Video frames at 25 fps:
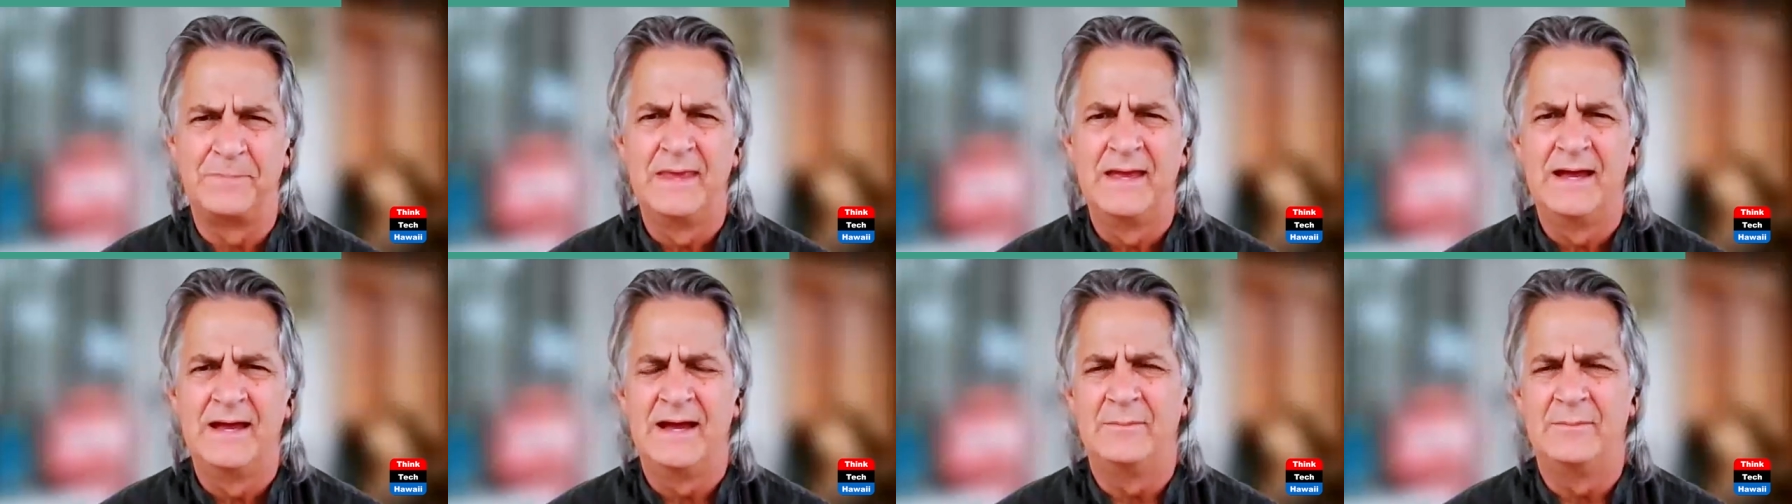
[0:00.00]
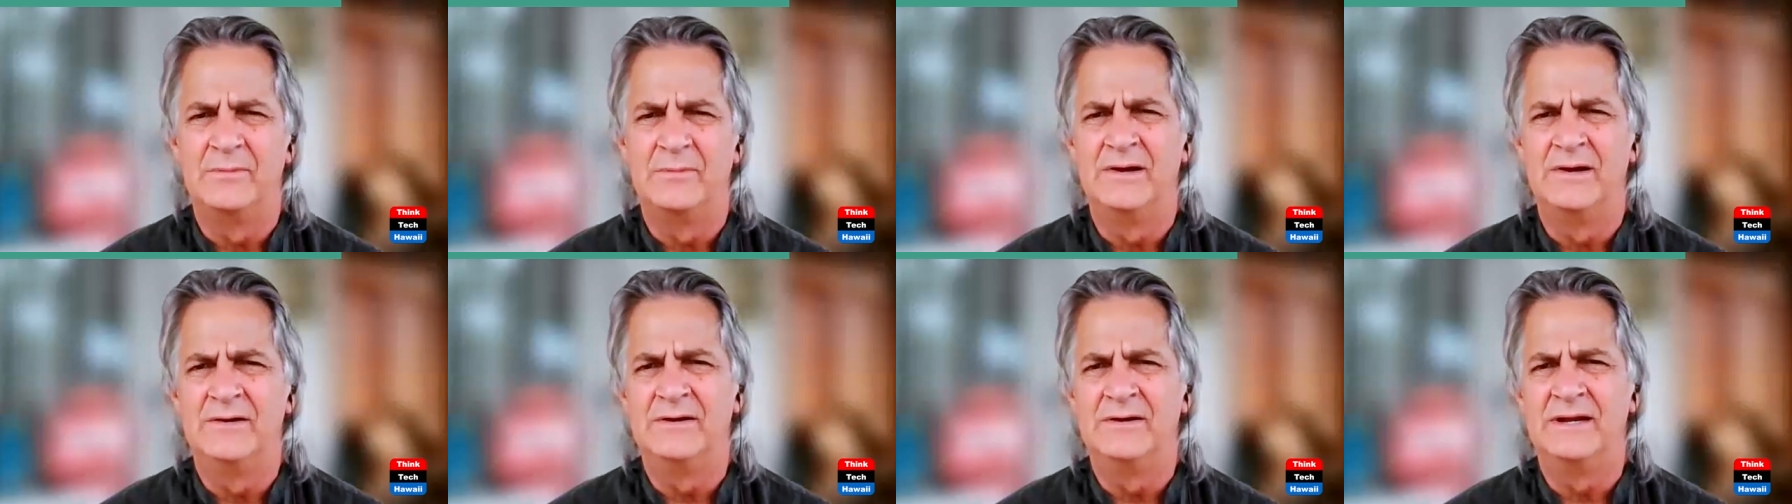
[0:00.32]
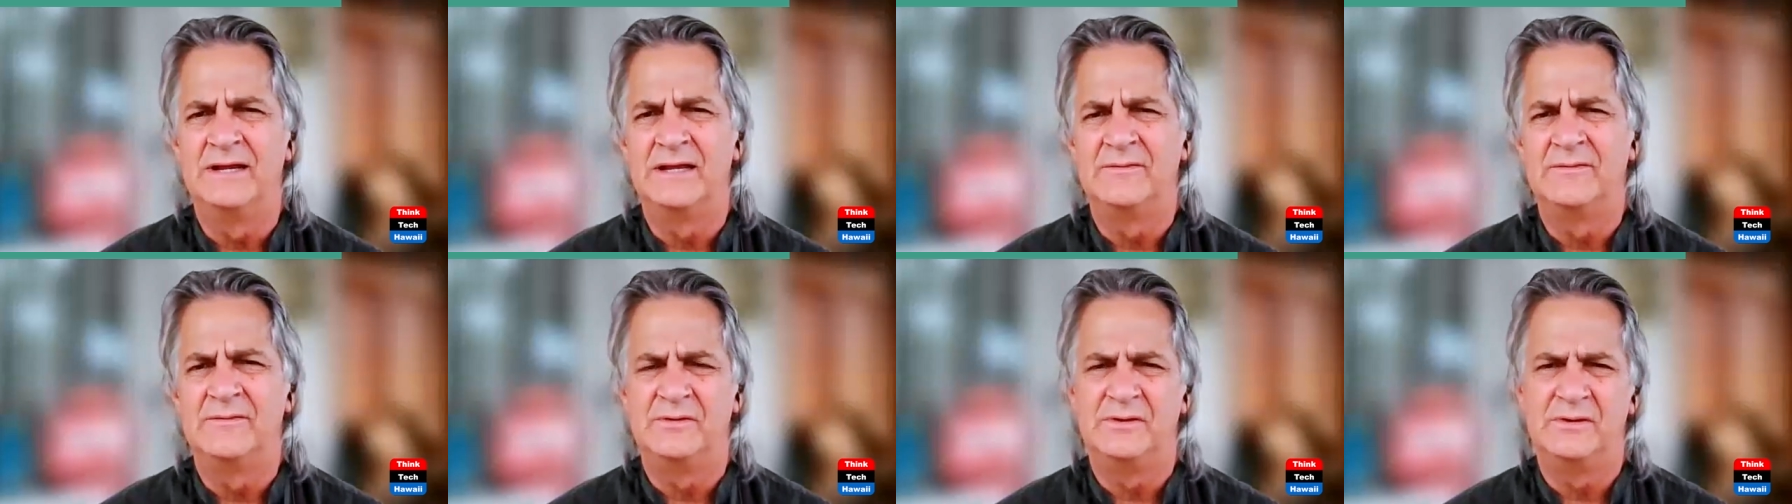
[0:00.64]
I'm
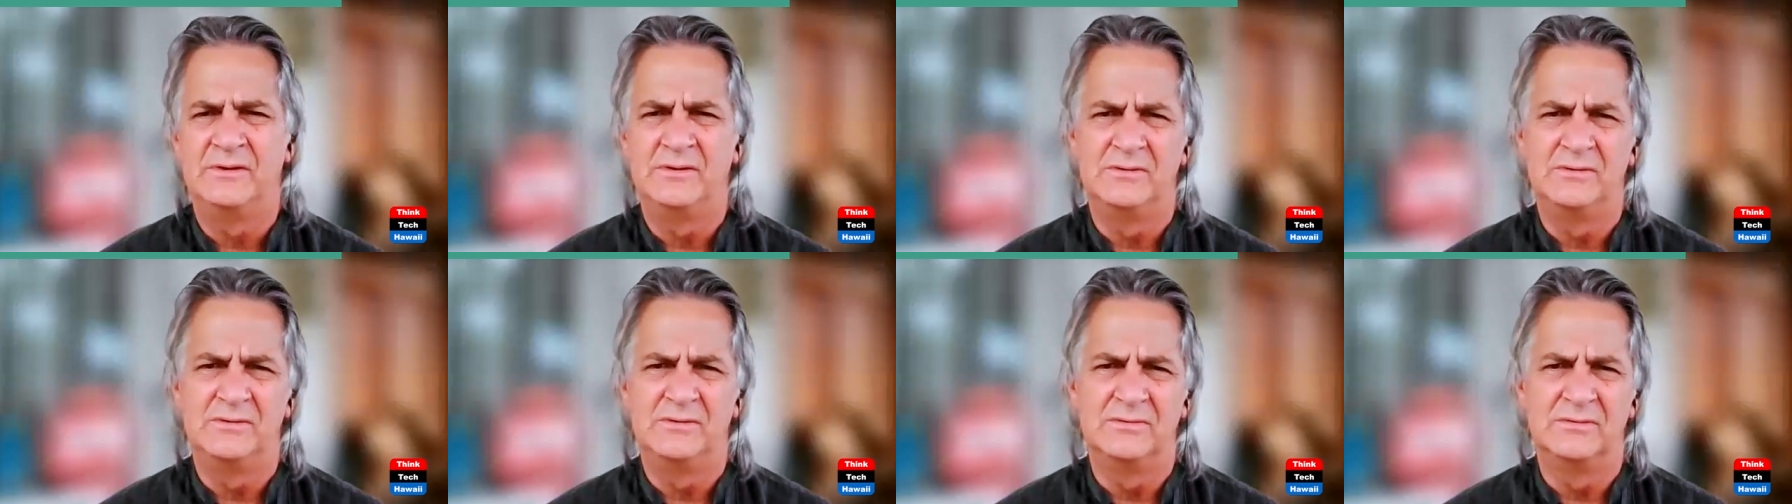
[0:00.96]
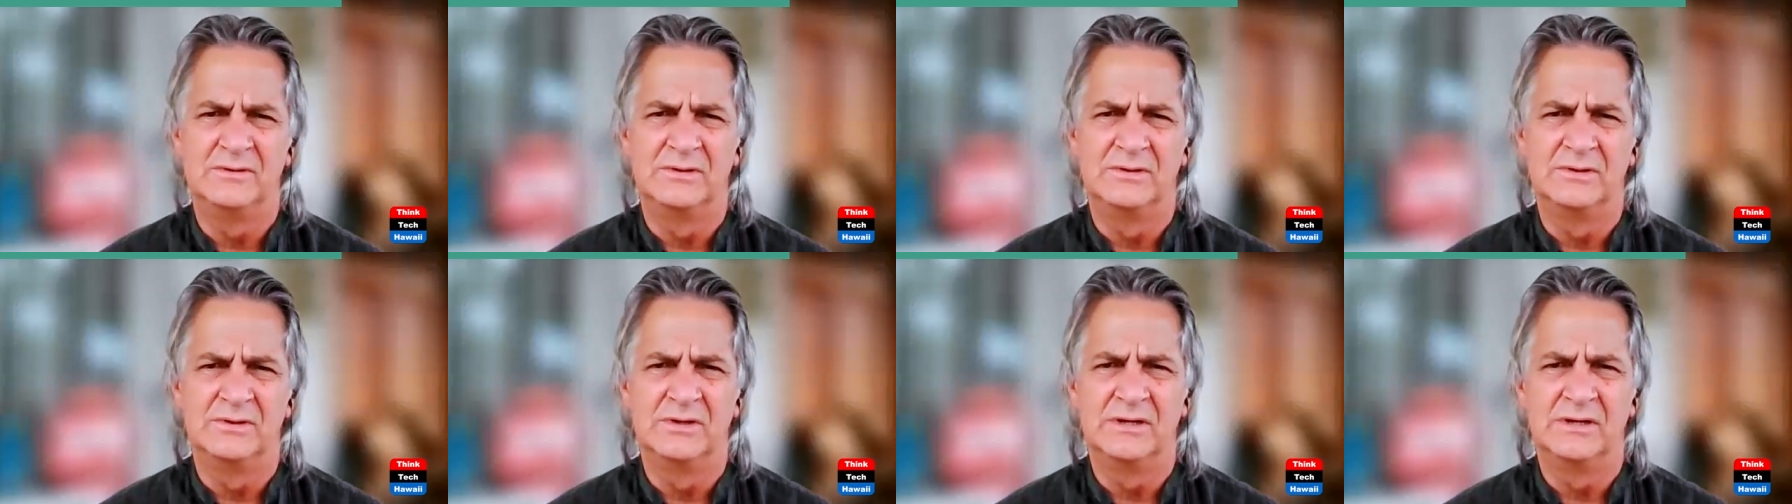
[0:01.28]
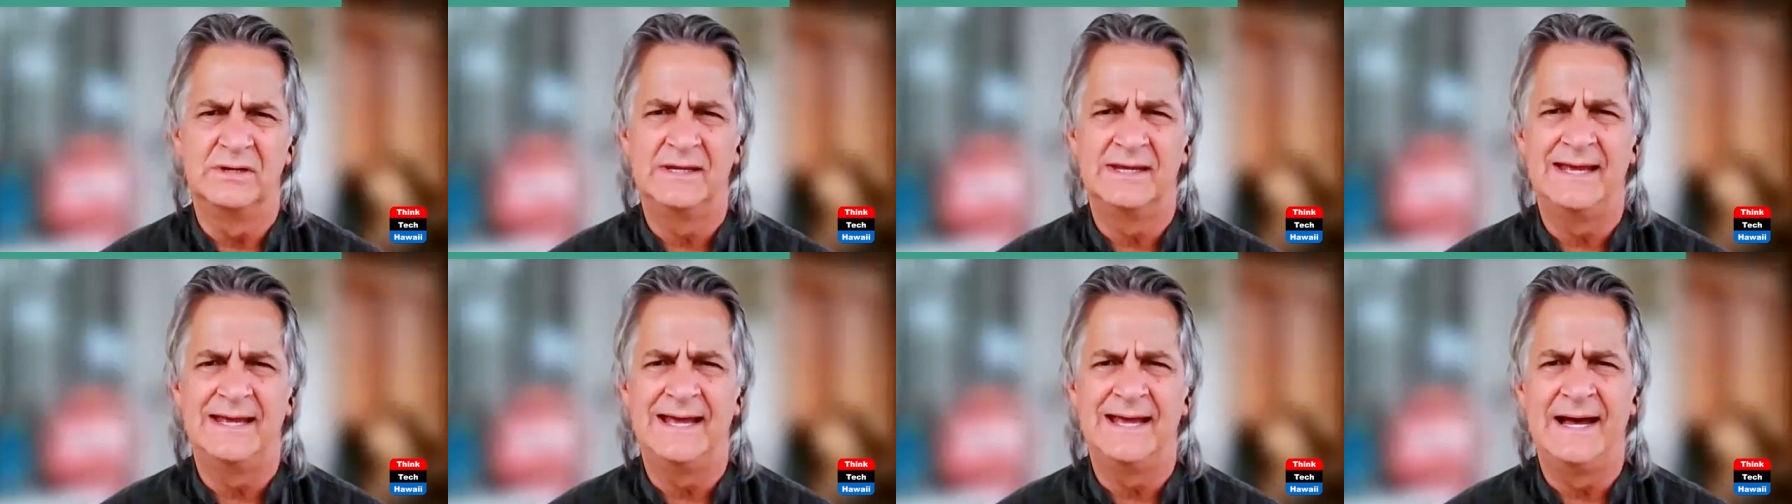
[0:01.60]
wondering if you
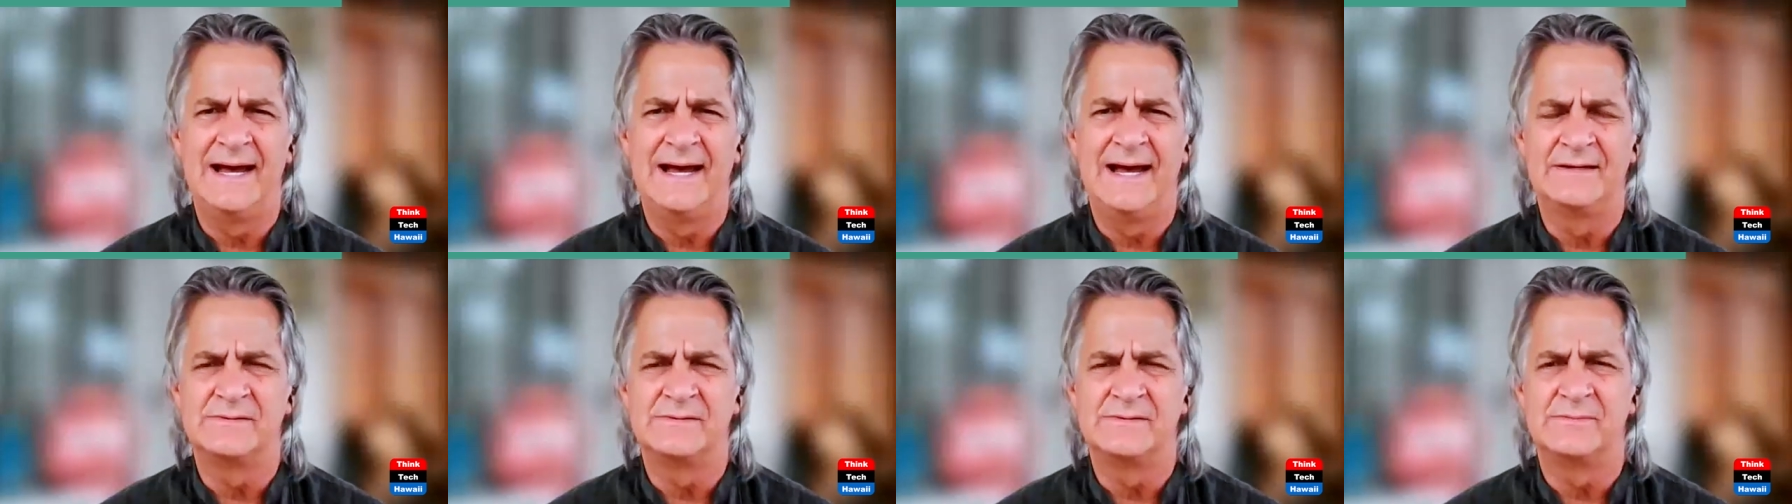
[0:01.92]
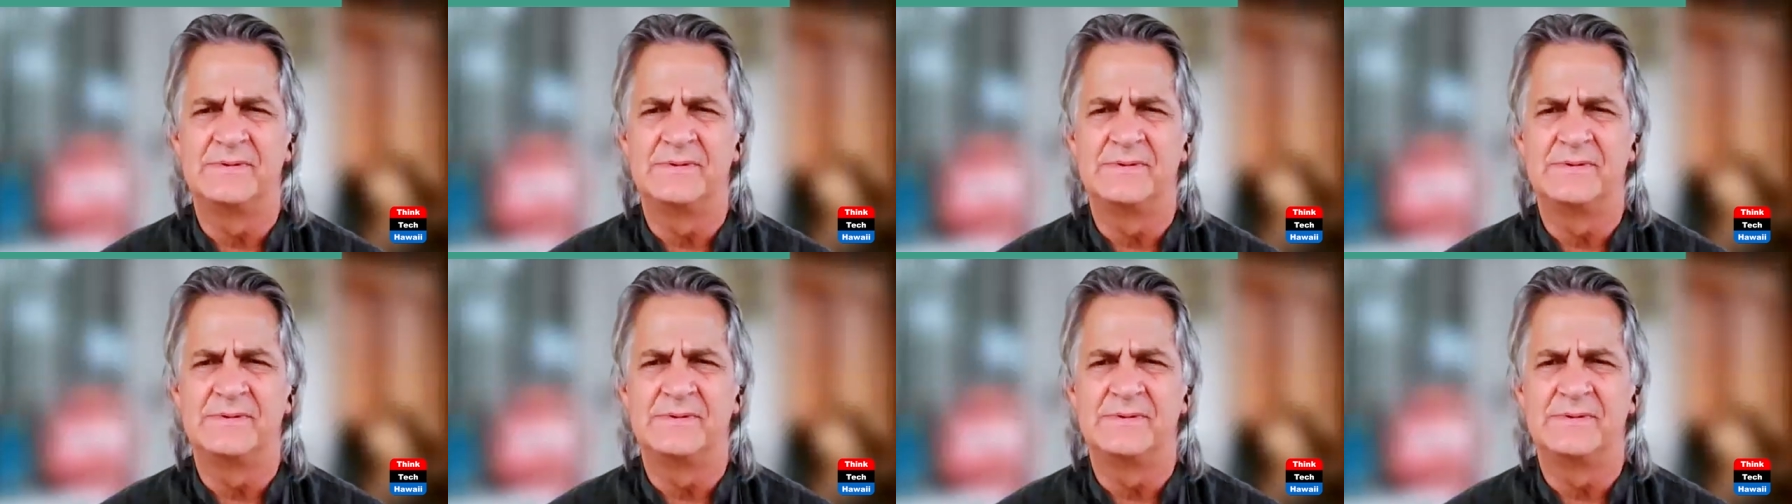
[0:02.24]
look at,